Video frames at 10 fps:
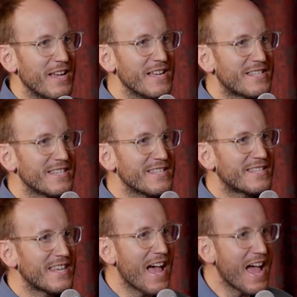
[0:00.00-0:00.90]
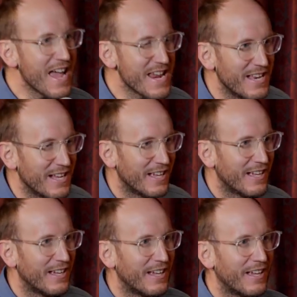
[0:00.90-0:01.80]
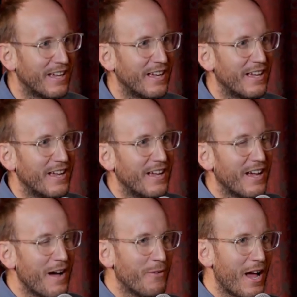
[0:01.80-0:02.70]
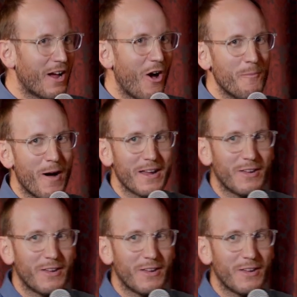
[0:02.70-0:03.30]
It's insane. I'm like, oh my